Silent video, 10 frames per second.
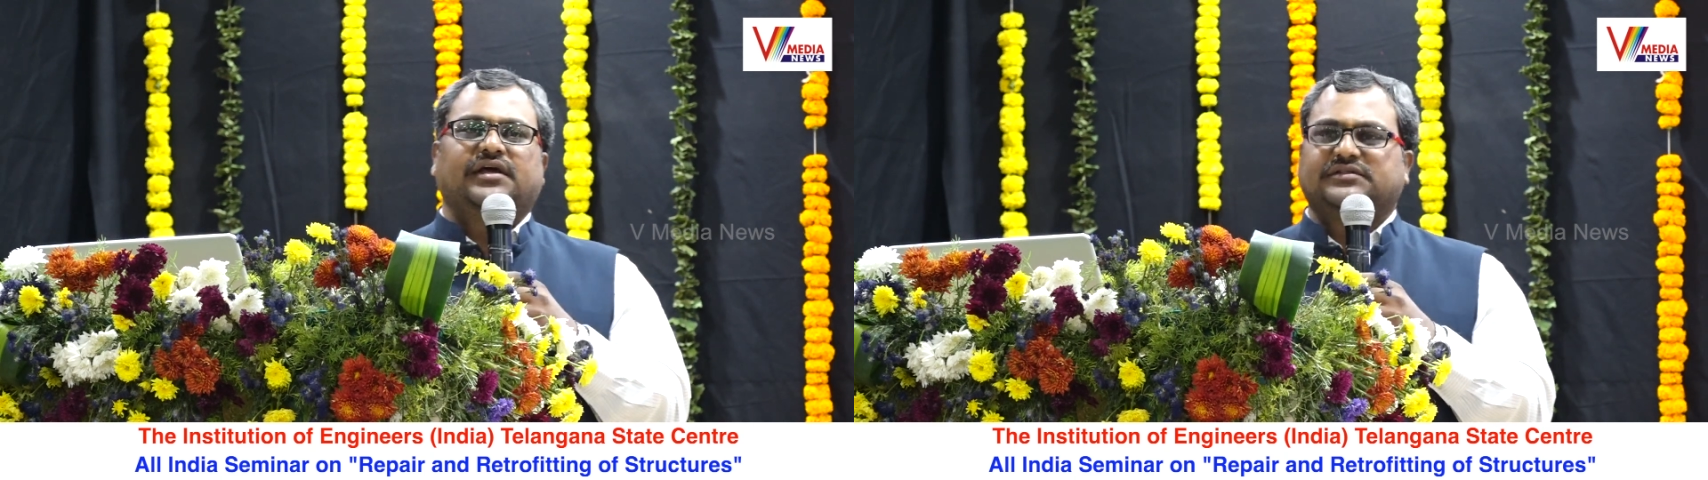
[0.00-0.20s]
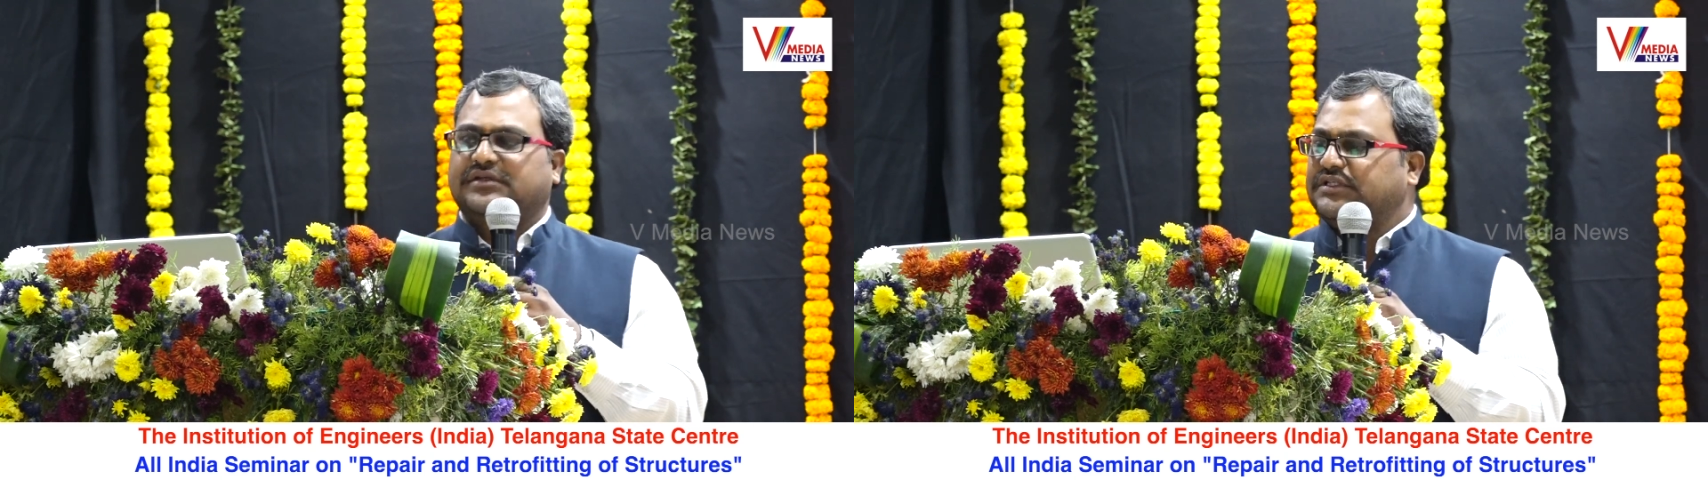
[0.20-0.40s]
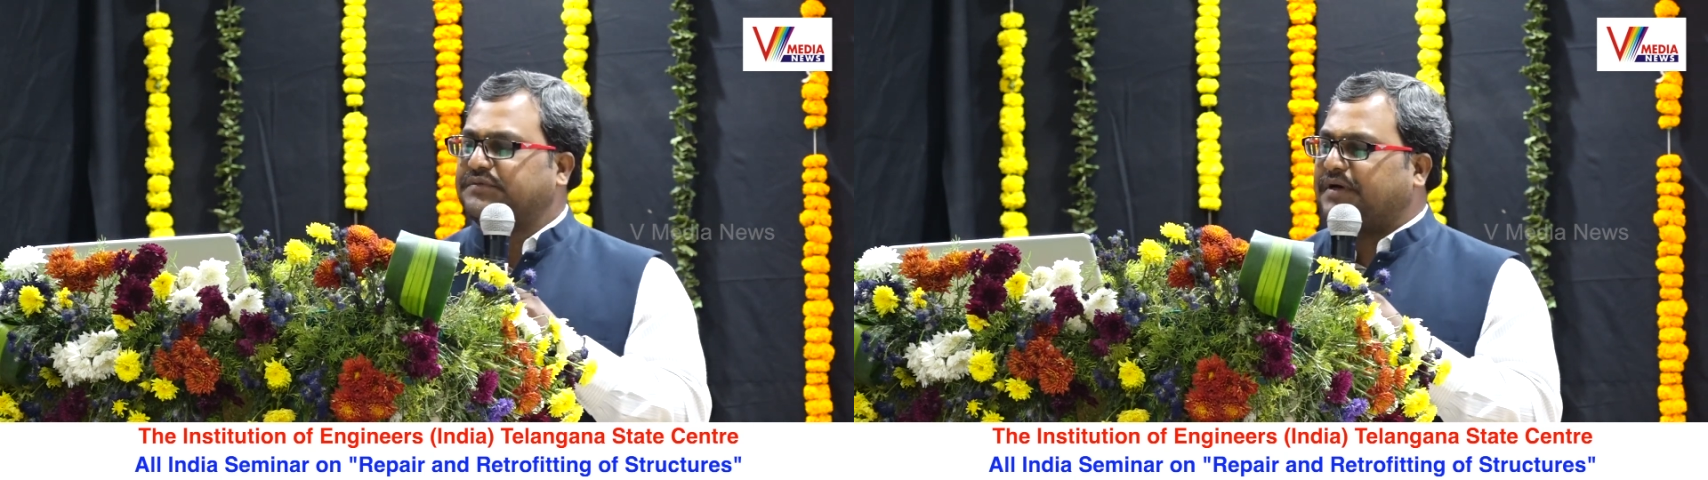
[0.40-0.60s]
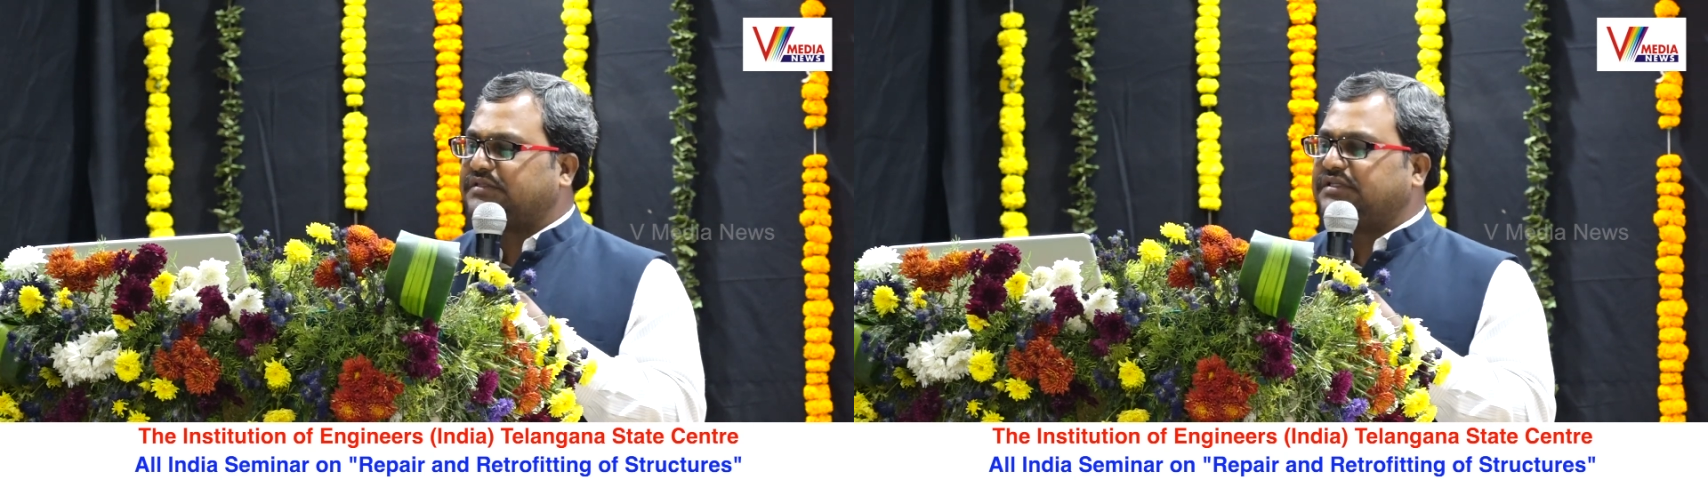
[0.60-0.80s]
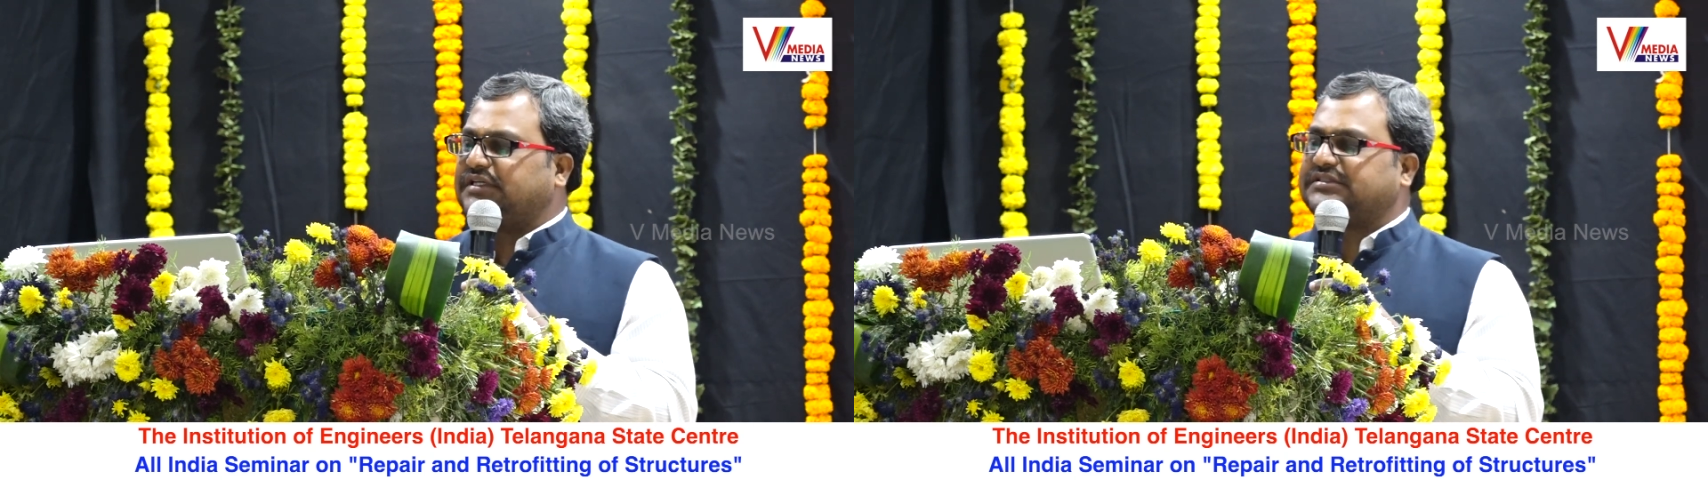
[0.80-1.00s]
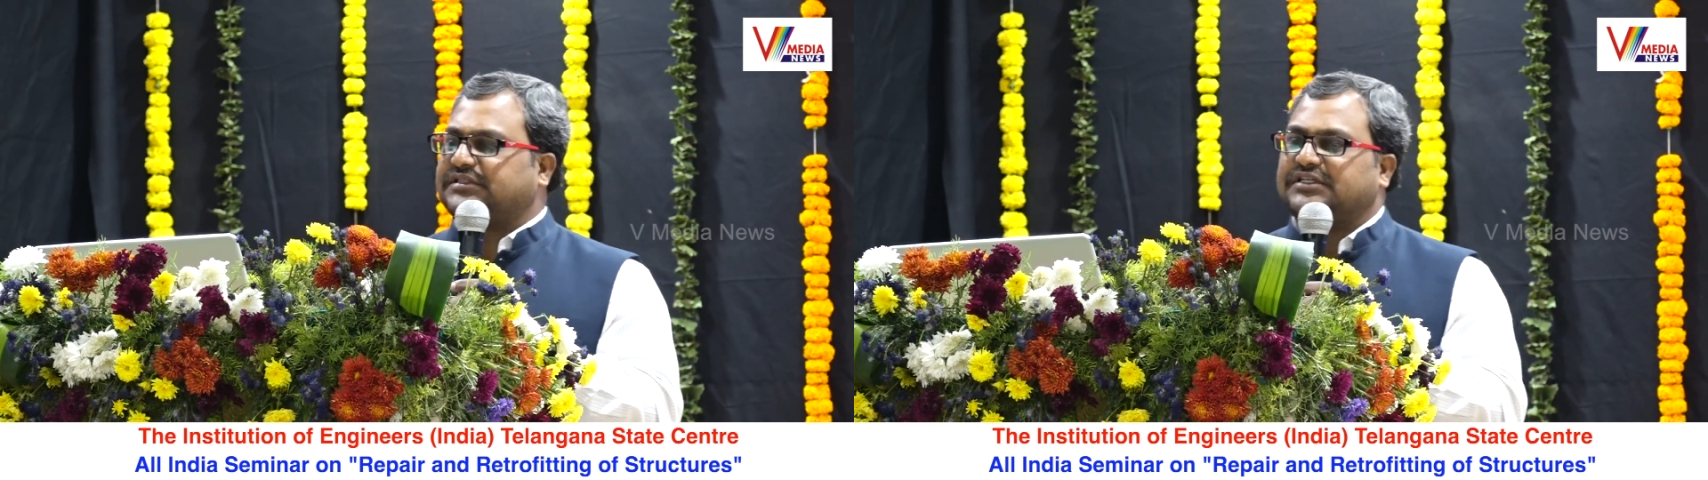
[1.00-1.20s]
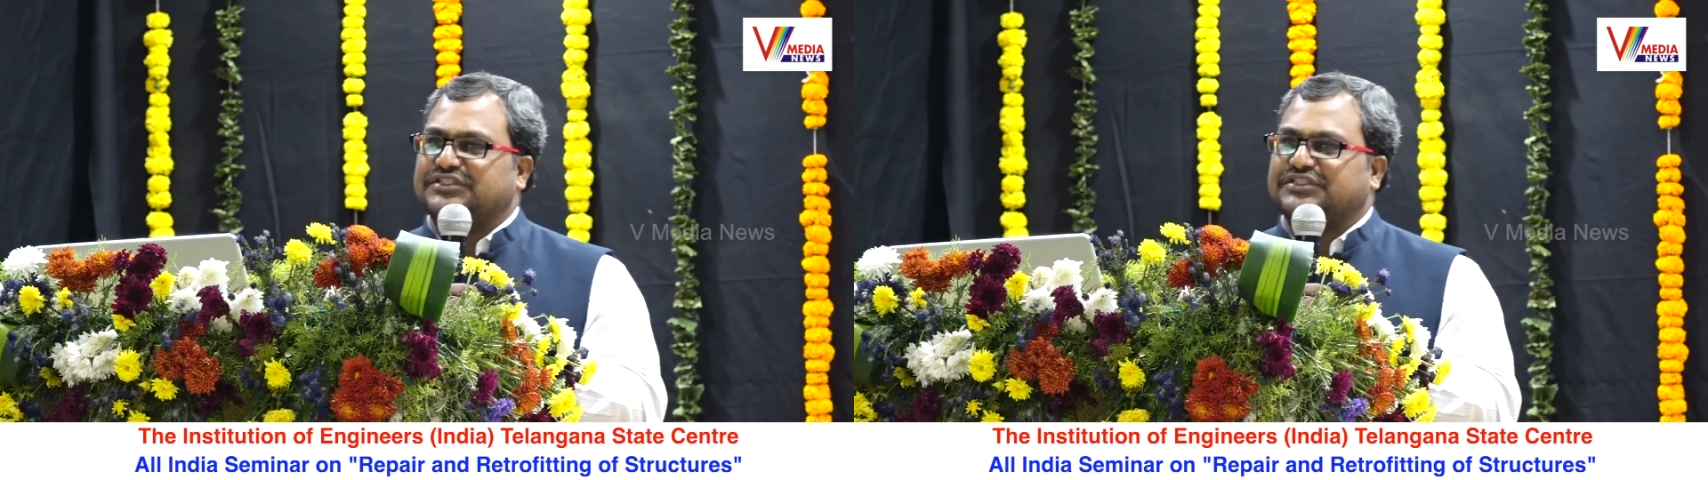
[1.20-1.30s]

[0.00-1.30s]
So this person is